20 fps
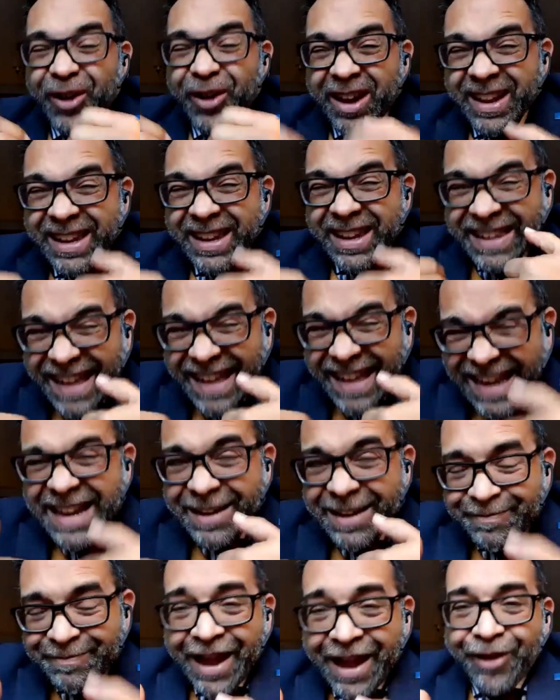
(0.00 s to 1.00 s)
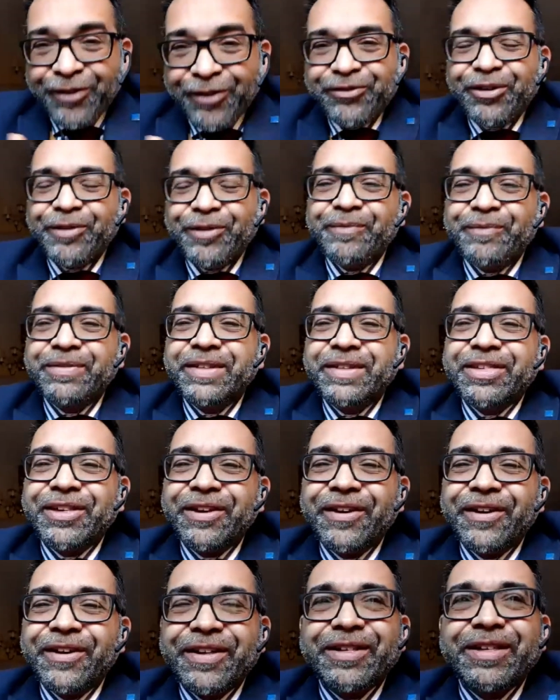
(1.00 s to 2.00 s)
an email from the
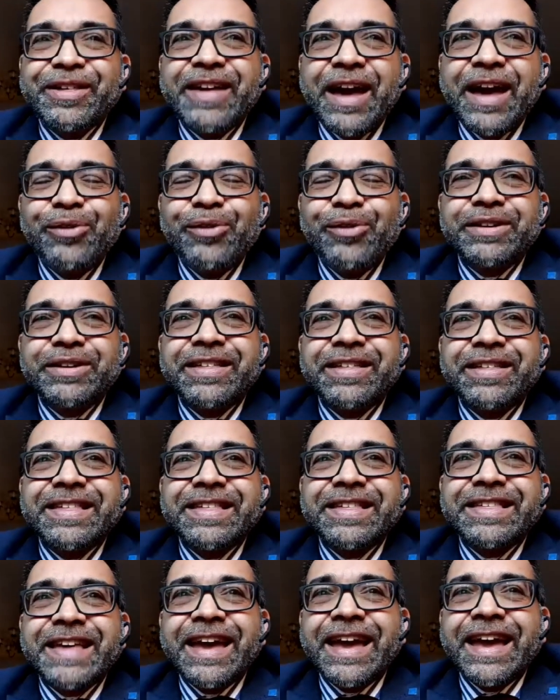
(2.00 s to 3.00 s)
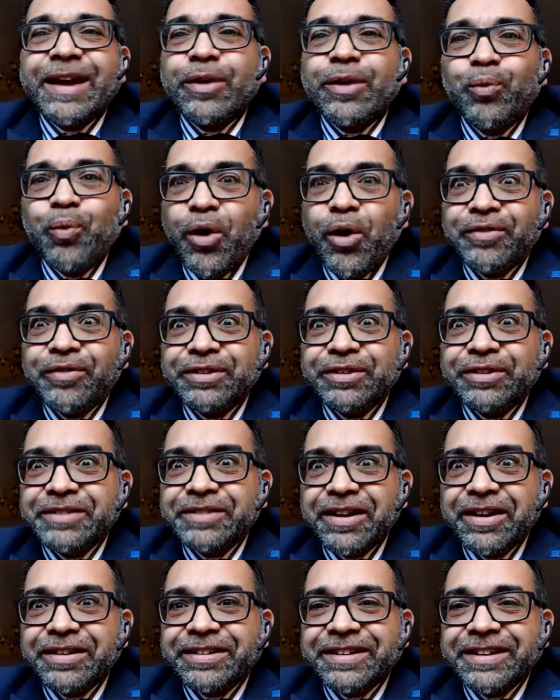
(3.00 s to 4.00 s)
church elders saying, what have you
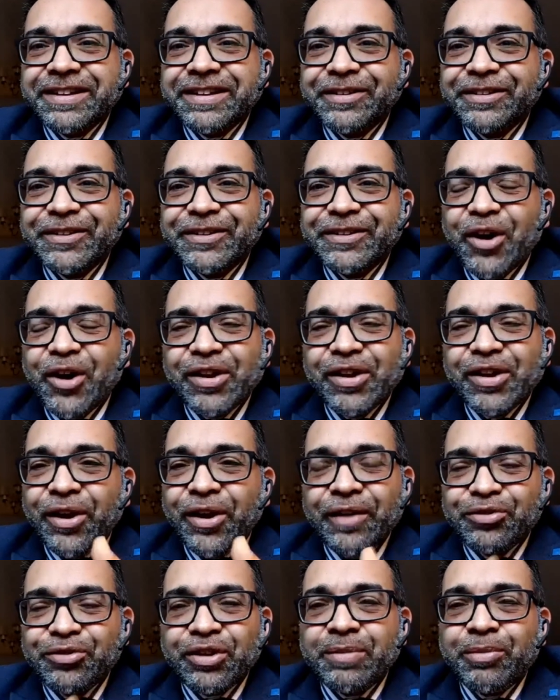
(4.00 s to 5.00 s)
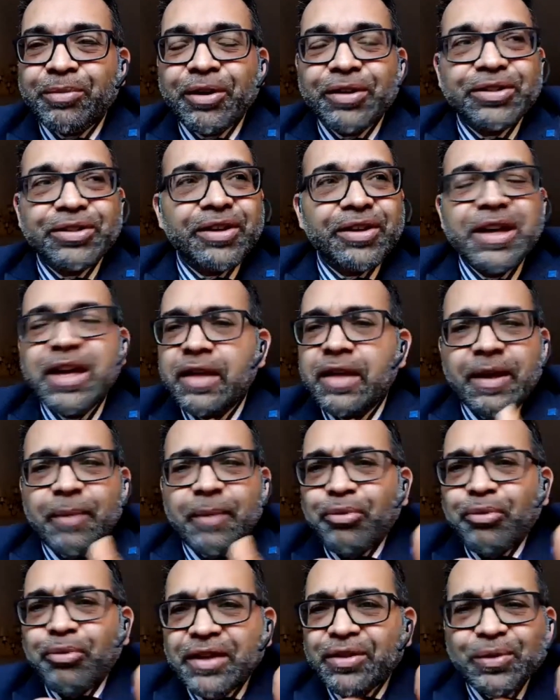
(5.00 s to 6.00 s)
done? You can't live stream that
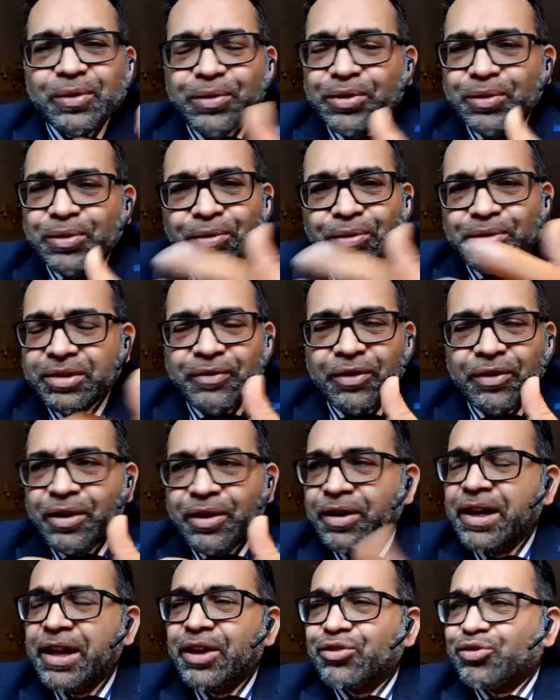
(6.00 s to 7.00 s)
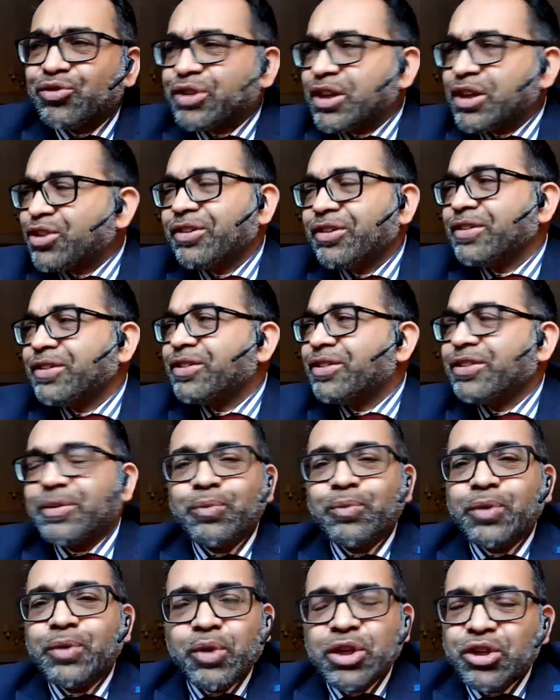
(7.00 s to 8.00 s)
breaks all sorts of our traditions, and
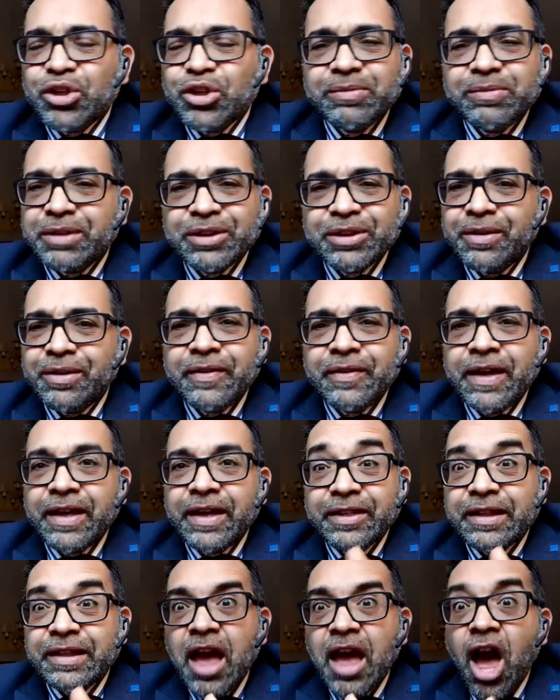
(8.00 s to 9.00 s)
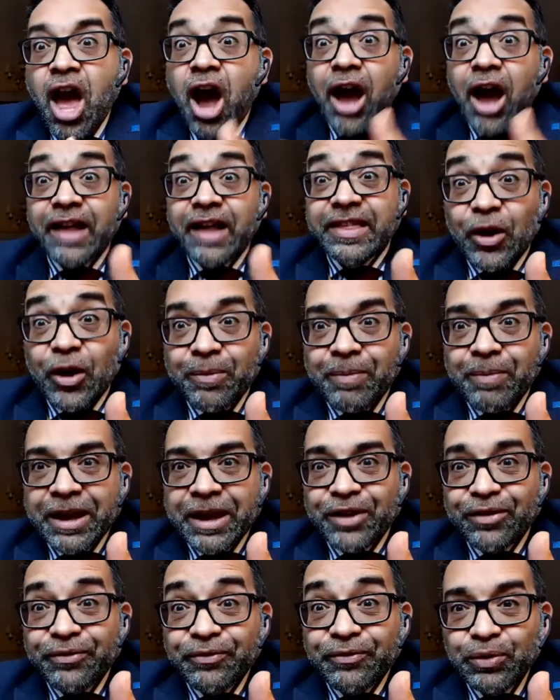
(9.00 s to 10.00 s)
we shouldn't be doing this. And I had to go and
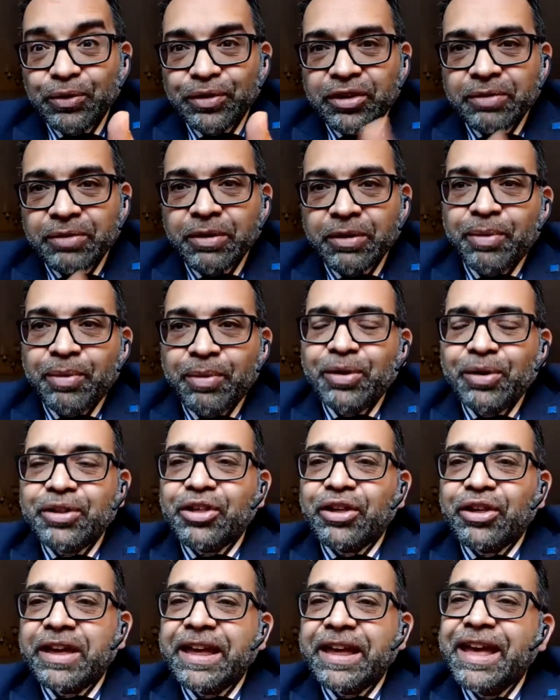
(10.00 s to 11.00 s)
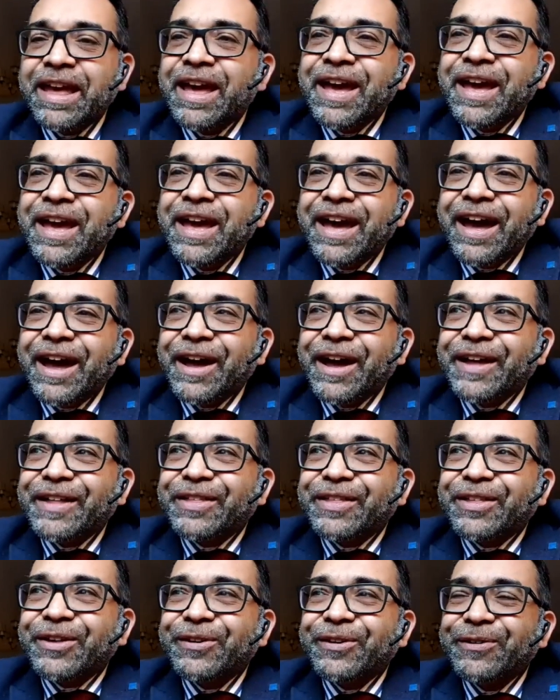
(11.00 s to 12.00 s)
make a fulsome apology
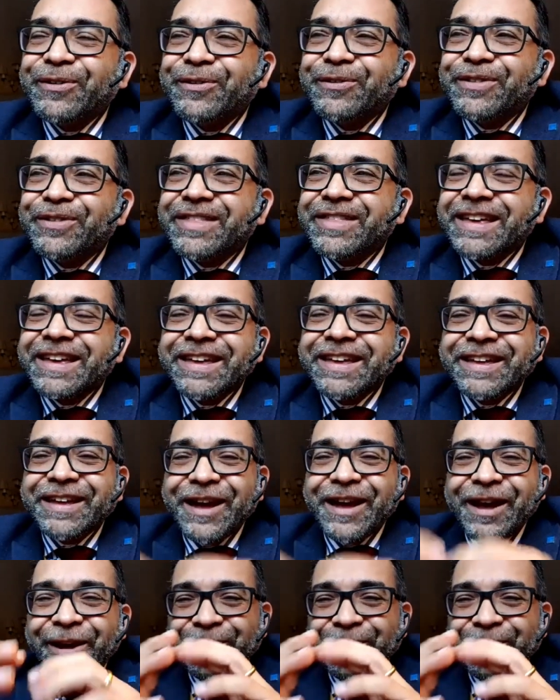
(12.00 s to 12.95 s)
to the